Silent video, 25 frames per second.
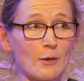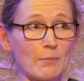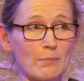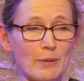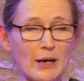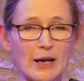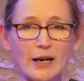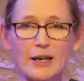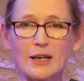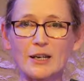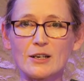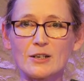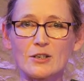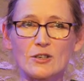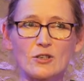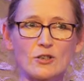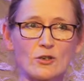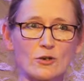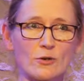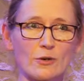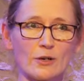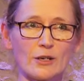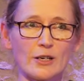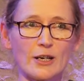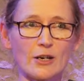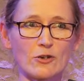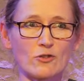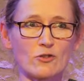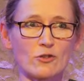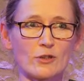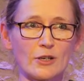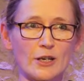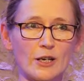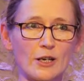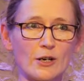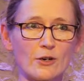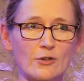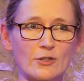back into a
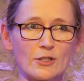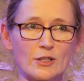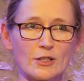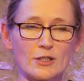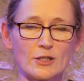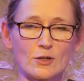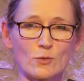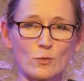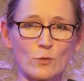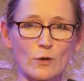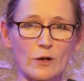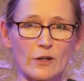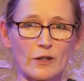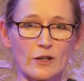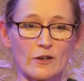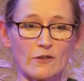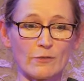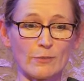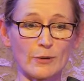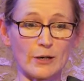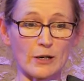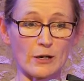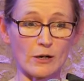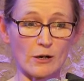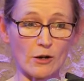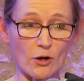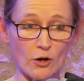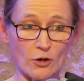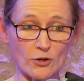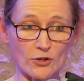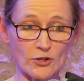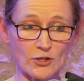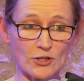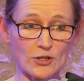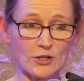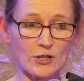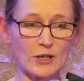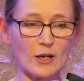natural ecosystem where they've been
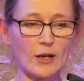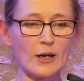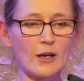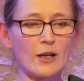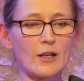lost,